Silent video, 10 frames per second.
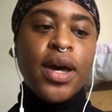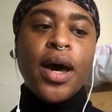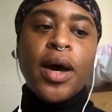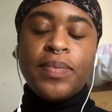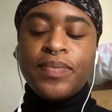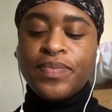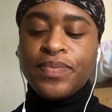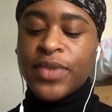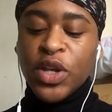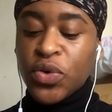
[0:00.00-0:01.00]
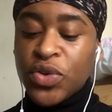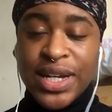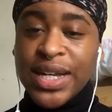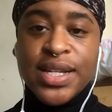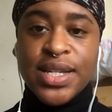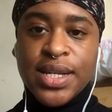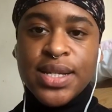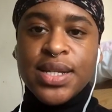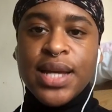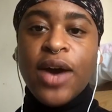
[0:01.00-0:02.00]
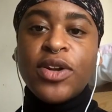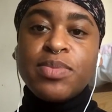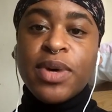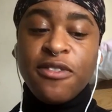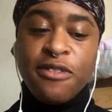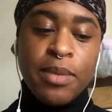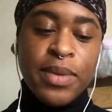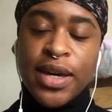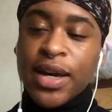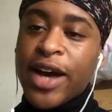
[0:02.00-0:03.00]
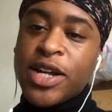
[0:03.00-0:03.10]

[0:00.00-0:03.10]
that already exists? How does my framing